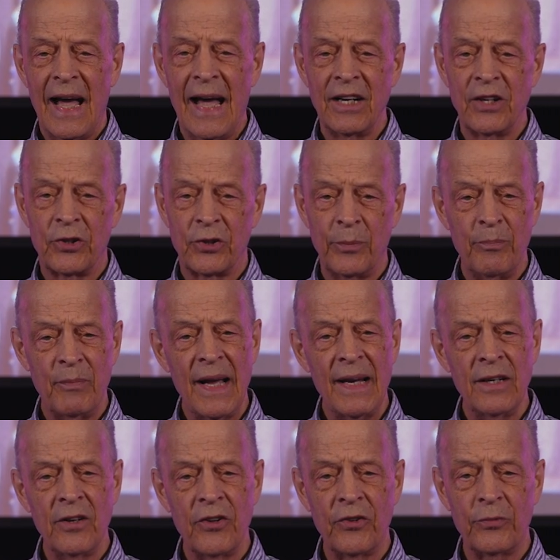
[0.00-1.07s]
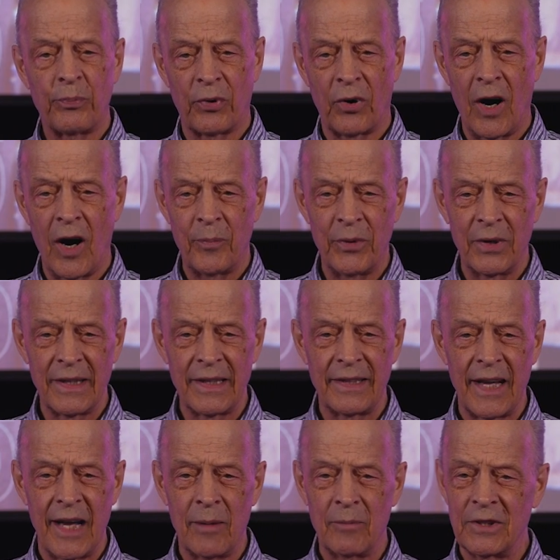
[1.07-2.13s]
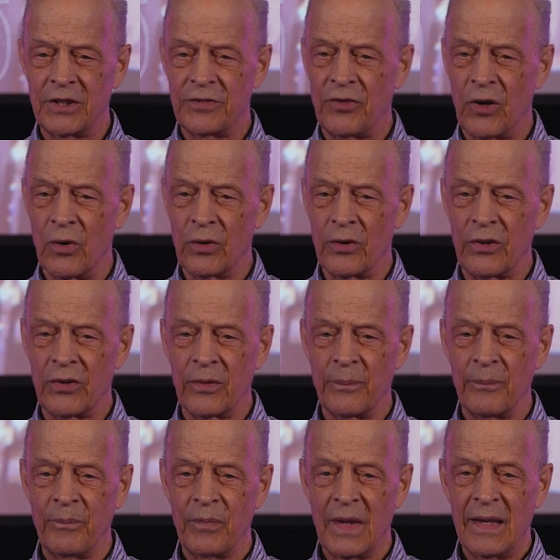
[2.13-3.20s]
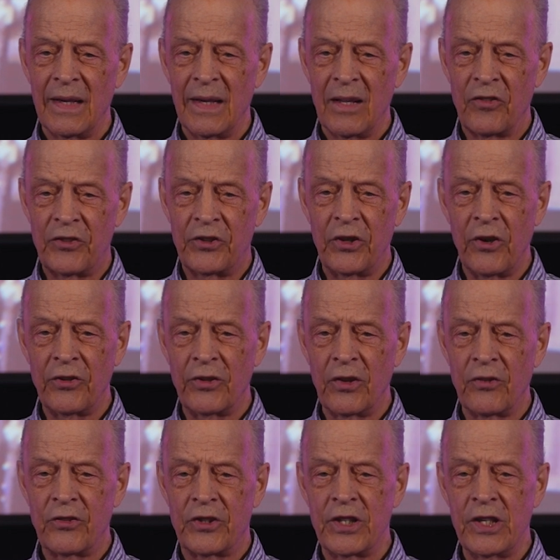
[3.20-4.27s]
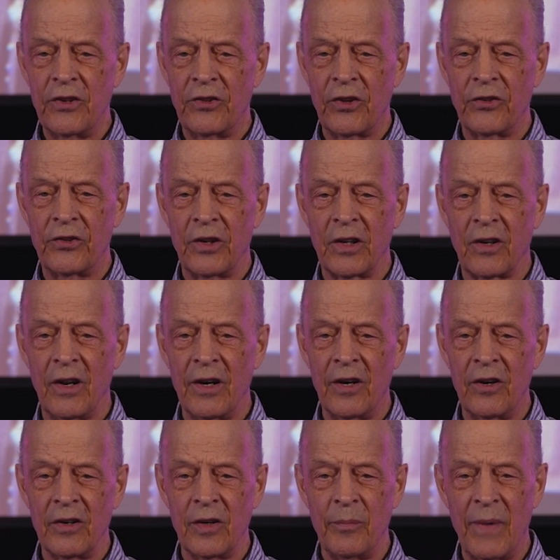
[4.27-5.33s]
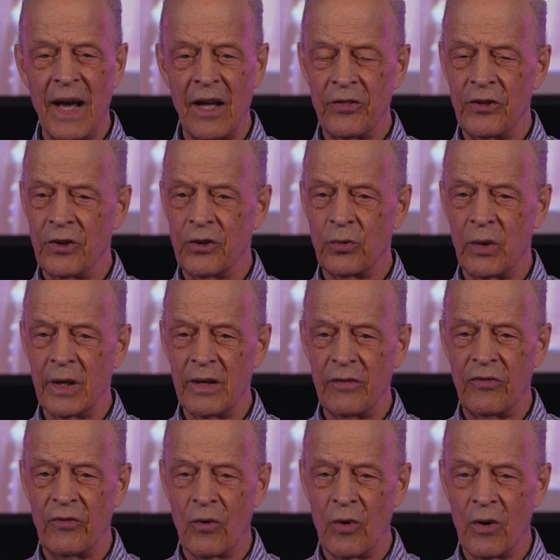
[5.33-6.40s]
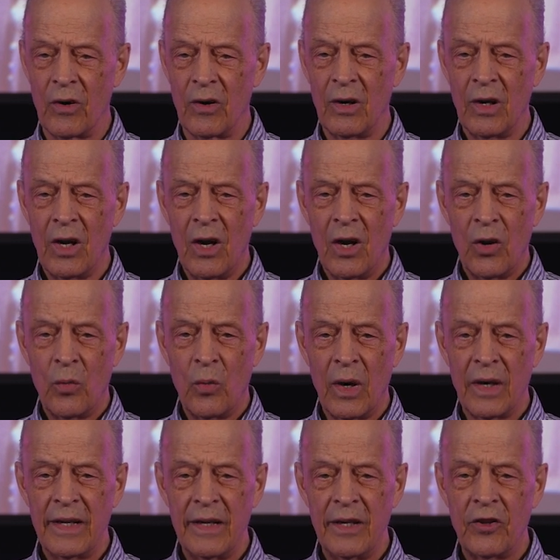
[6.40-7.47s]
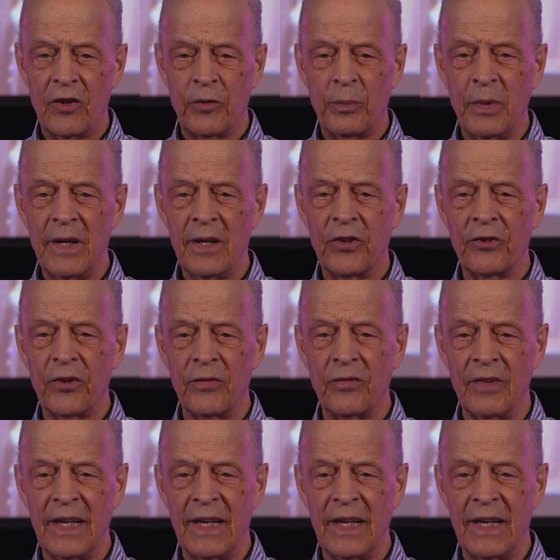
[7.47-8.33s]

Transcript: and tremendous property damage, folks. It's just as Jesus declared in Matthew 24 when he speaks of